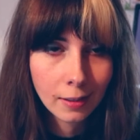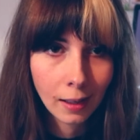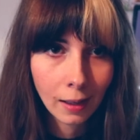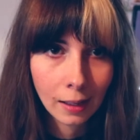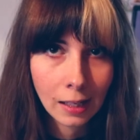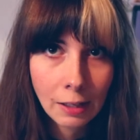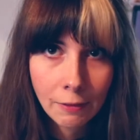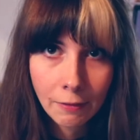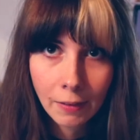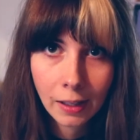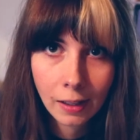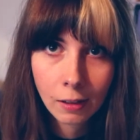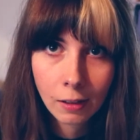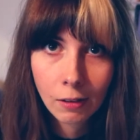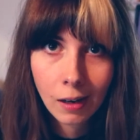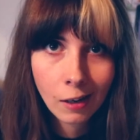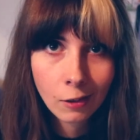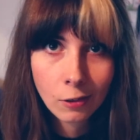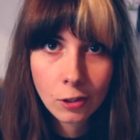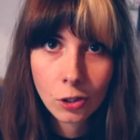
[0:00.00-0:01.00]
leaving
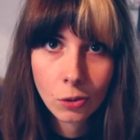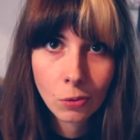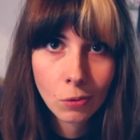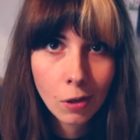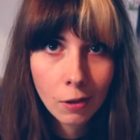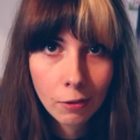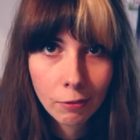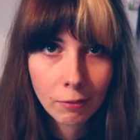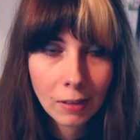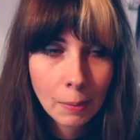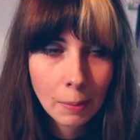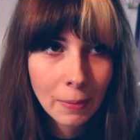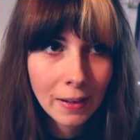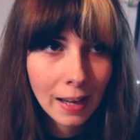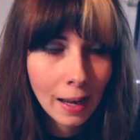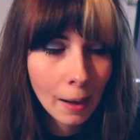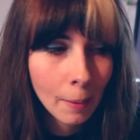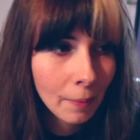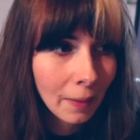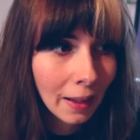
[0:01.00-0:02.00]
around 2 or 3
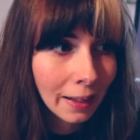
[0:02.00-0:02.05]
p.m.